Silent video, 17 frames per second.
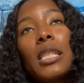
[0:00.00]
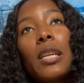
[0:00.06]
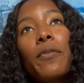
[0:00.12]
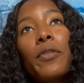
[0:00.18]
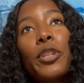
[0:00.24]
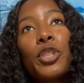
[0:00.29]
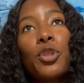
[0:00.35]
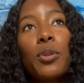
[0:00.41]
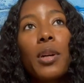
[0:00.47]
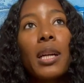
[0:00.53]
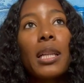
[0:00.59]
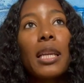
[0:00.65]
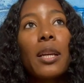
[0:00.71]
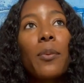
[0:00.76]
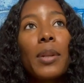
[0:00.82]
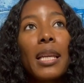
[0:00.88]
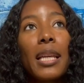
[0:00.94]
if you're
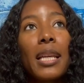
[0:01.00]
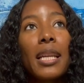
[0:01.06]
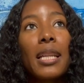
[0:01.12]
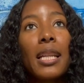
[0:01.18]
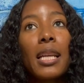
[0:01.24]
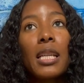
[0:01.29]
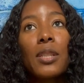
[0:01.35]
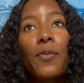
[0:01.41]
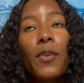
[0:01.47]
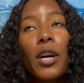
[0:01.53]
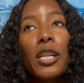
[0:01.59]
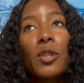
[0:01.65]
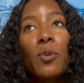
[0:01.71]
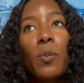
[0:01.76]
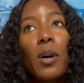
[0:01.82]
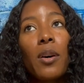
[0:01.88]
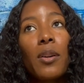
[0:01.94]
struggling with anything as far as
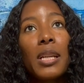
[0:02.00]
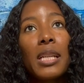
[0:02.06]
wellness,